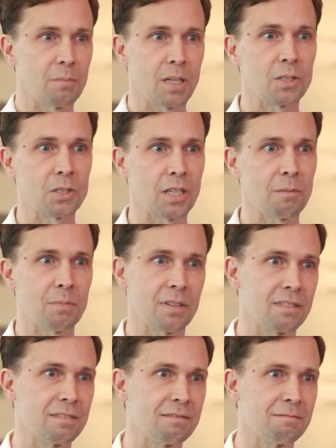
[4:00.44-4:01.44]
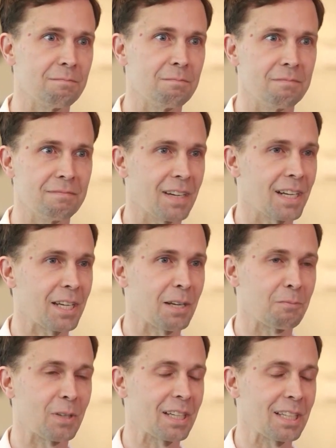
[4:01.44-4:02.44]
in better shape than I
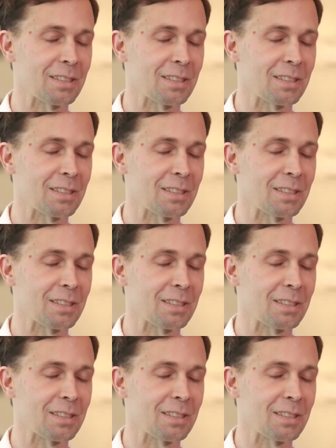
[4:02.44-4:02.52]
am right